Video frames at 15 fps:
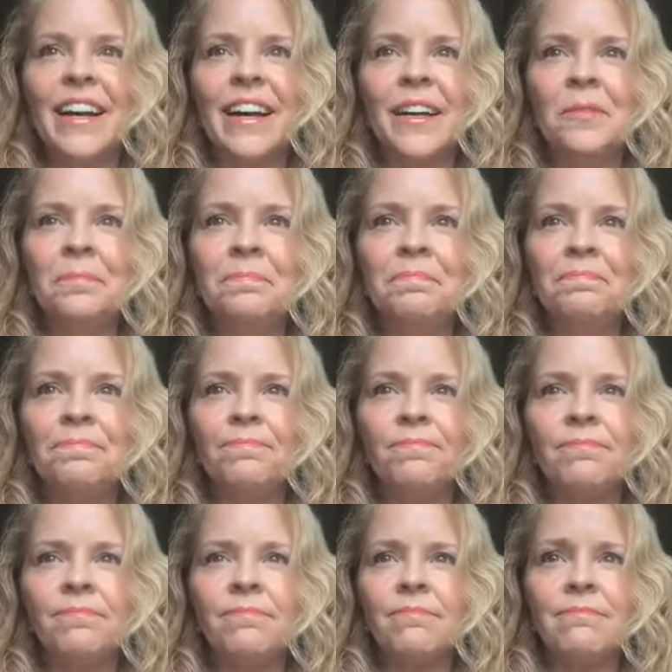um,
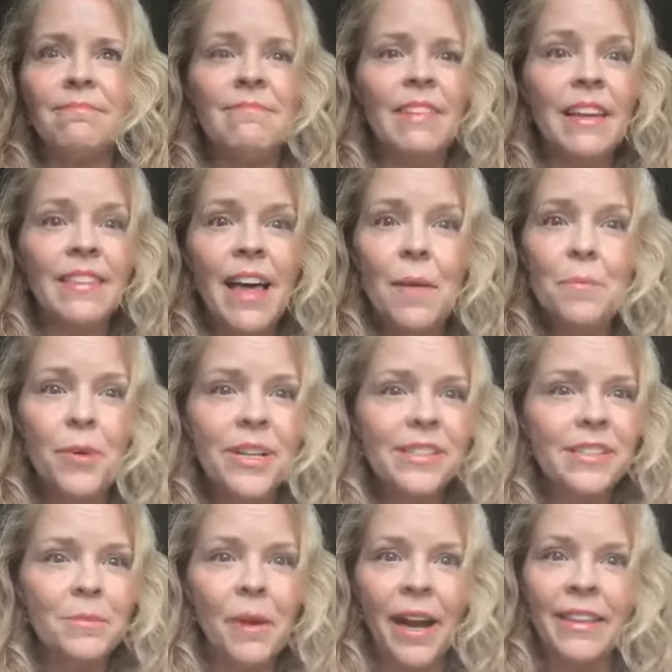and that brings
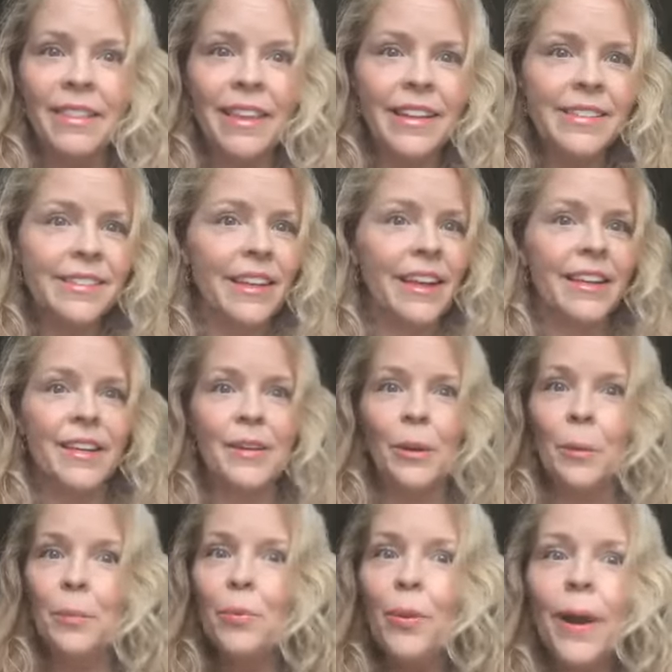to mind things like, you
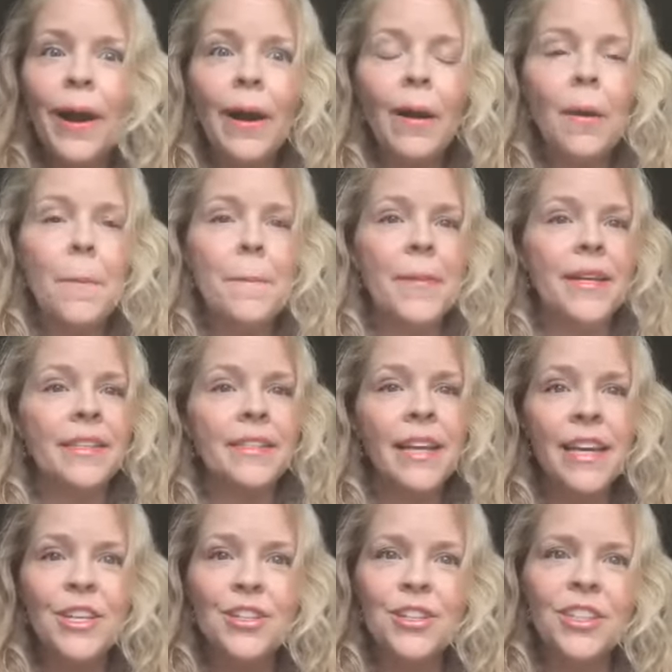know, prayer,
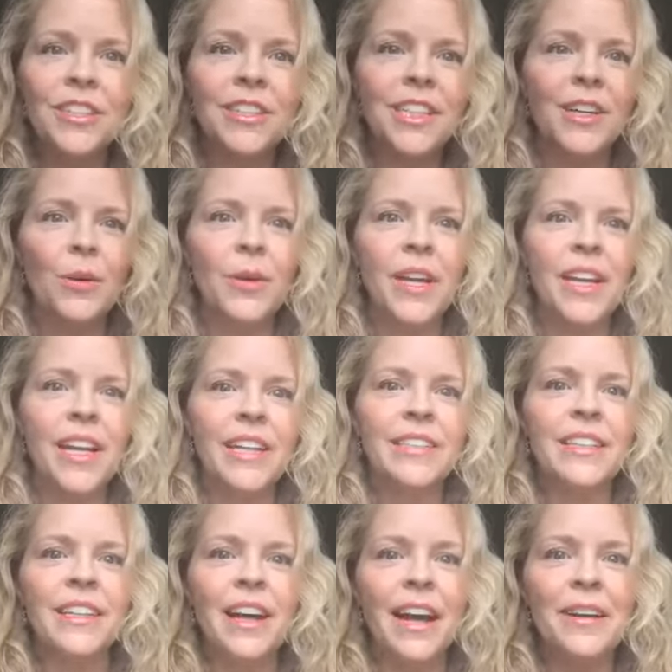meditation, you know,
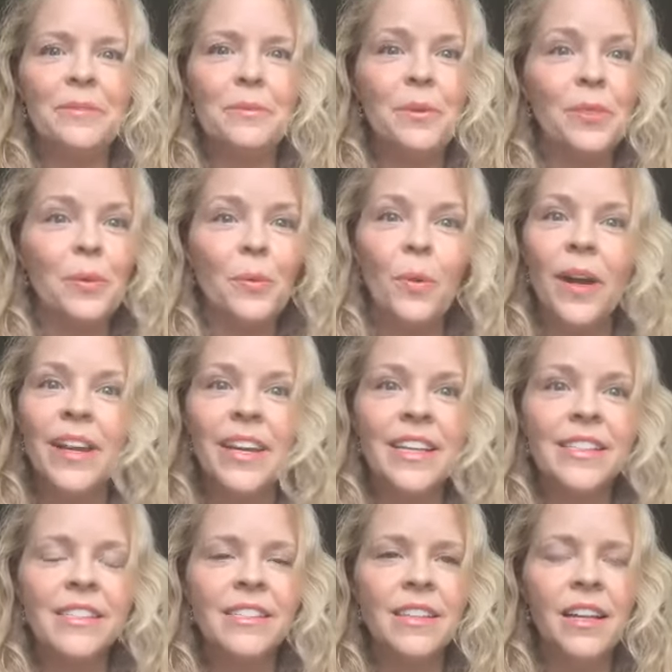connecting kind of with the
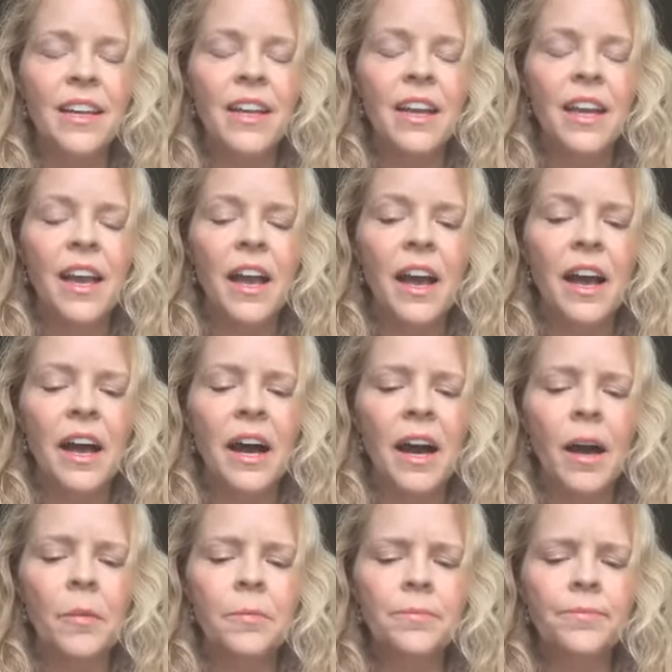oneness.
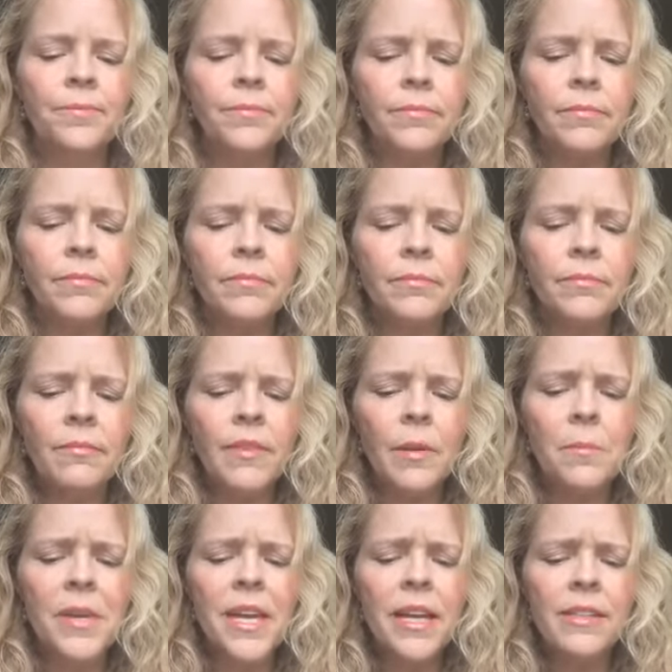Um,
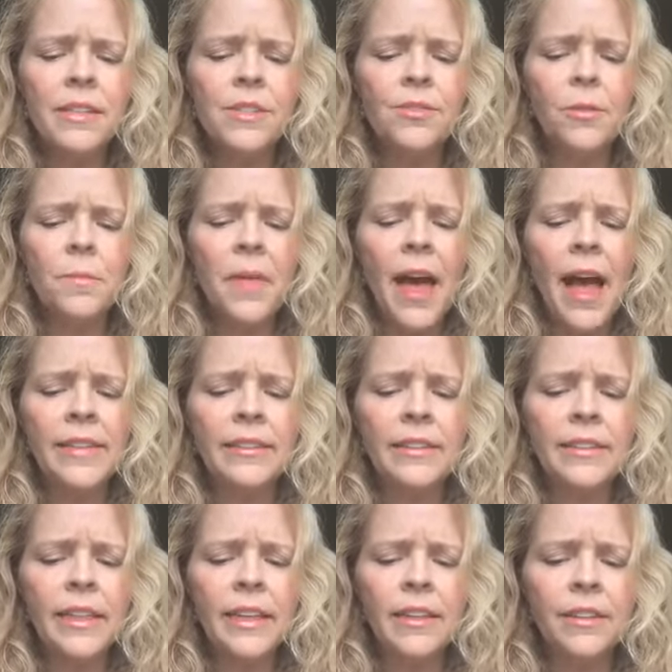because it's from that
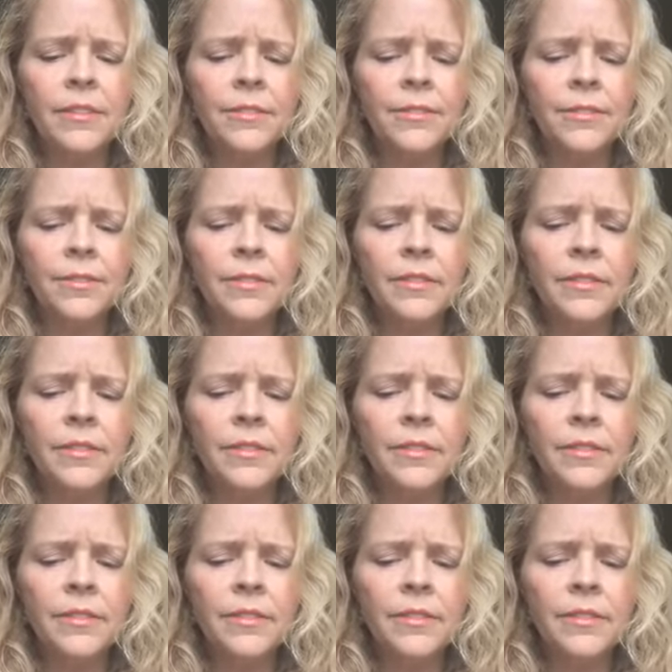state of